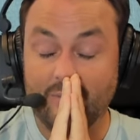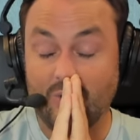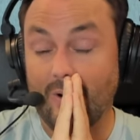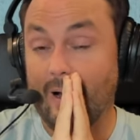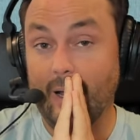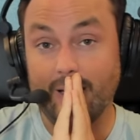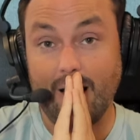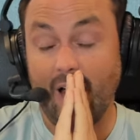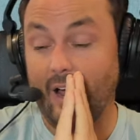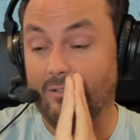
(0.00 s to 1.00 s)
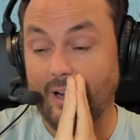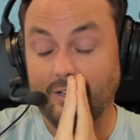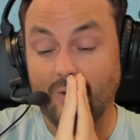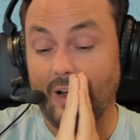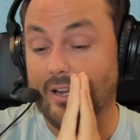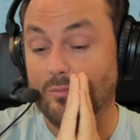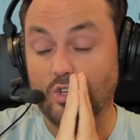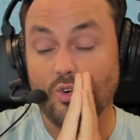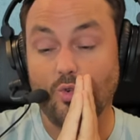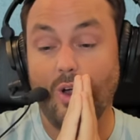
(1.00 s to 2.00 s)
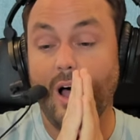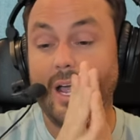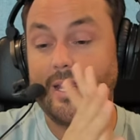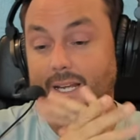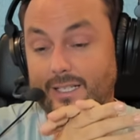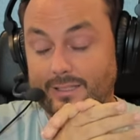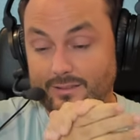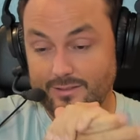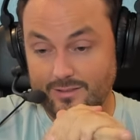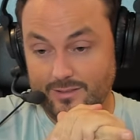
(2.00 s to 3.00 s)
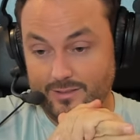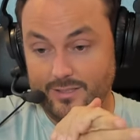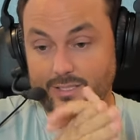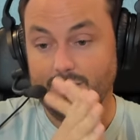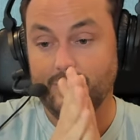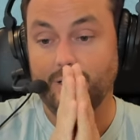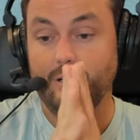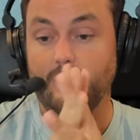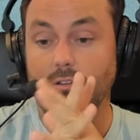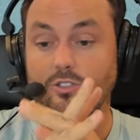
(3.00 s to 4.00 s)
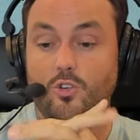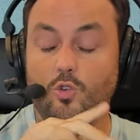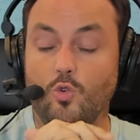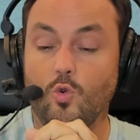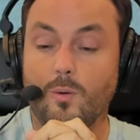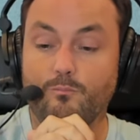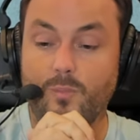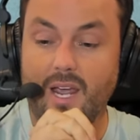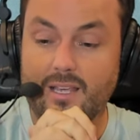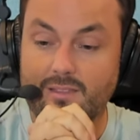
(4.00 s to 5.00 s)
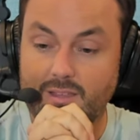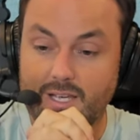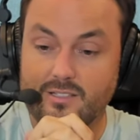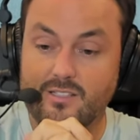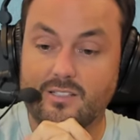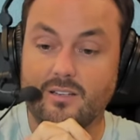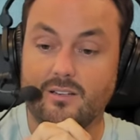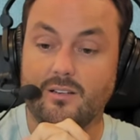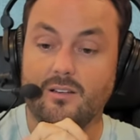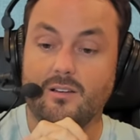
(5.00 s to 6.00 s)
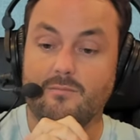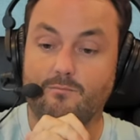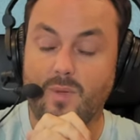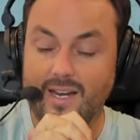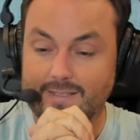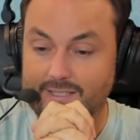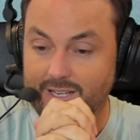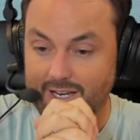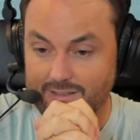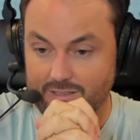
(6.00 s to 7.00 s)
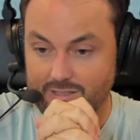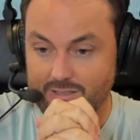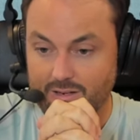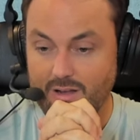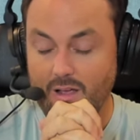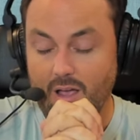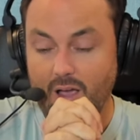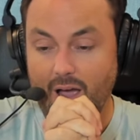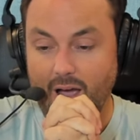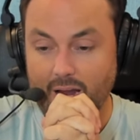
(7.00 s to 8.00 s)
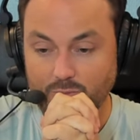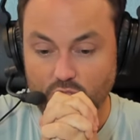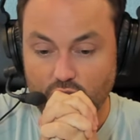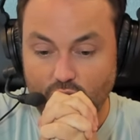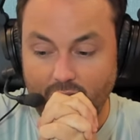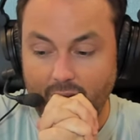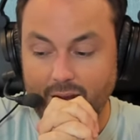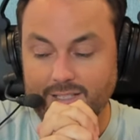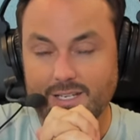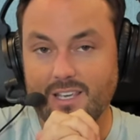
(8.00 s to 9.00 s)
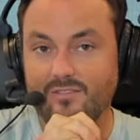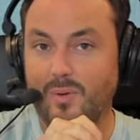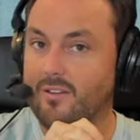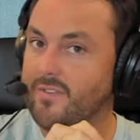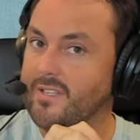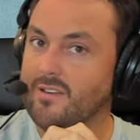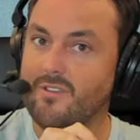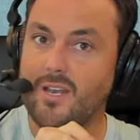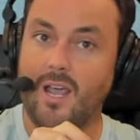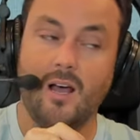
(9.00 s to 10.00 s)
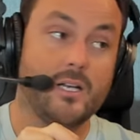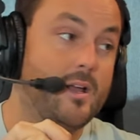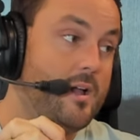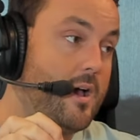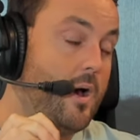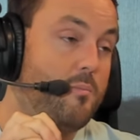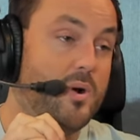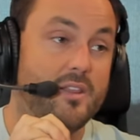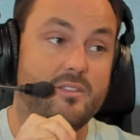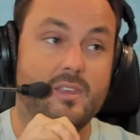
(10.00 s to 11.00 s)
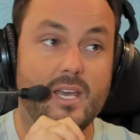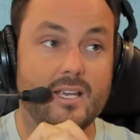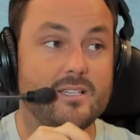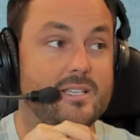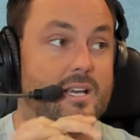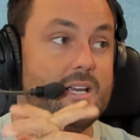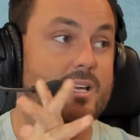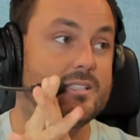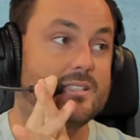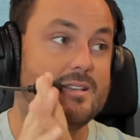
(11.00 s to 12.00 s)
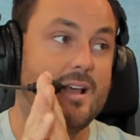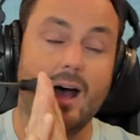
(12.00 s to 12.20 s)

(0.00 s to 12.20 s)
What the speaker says: I'm trying. I am trying to make this make sense. I'm trying to give benefits of the doubt, but this is